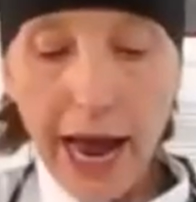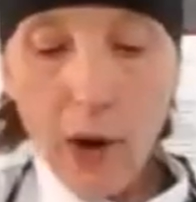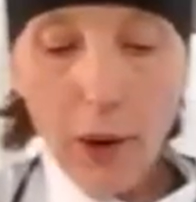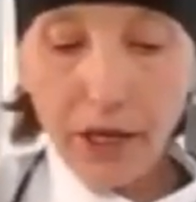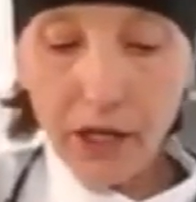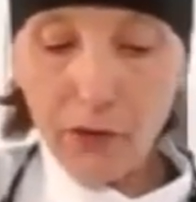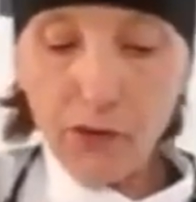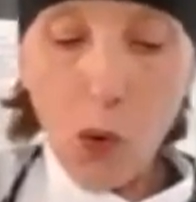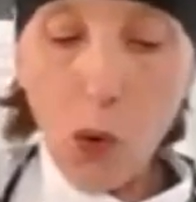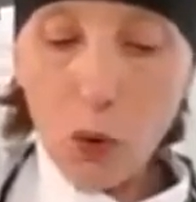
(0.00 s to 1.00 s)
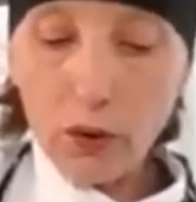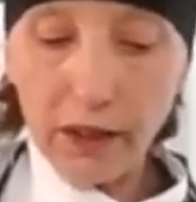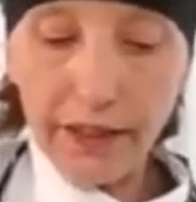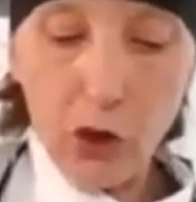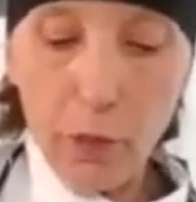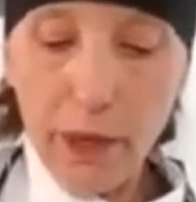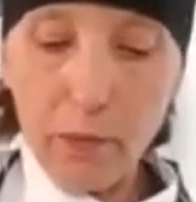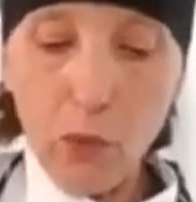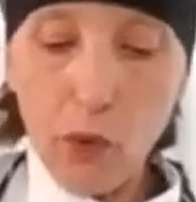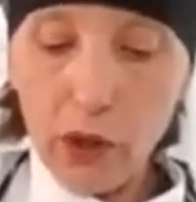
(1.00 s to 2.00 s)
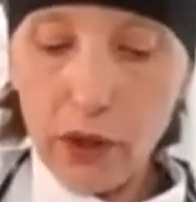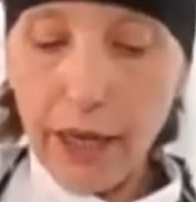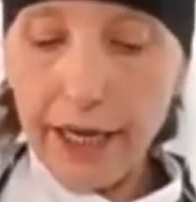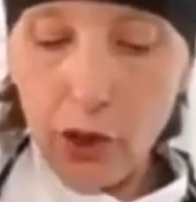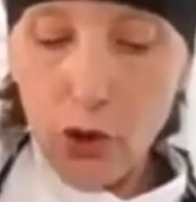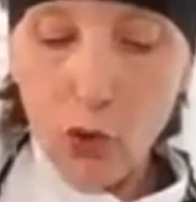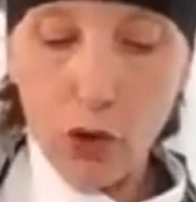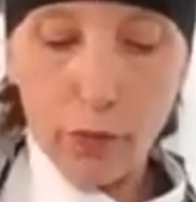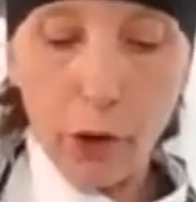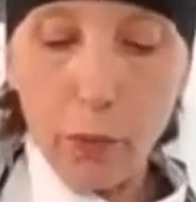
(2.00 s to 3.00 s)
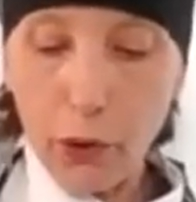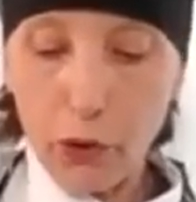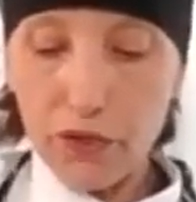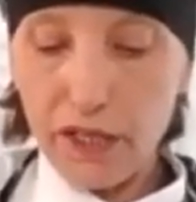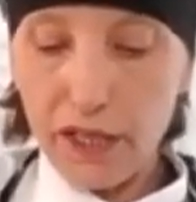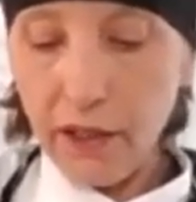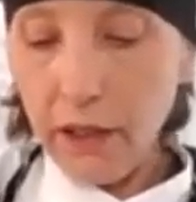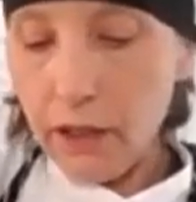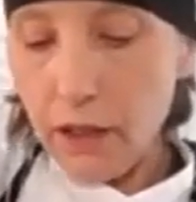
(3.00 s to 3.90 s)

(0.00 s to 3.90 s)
now I'm going to fold a little bit more like a normal person,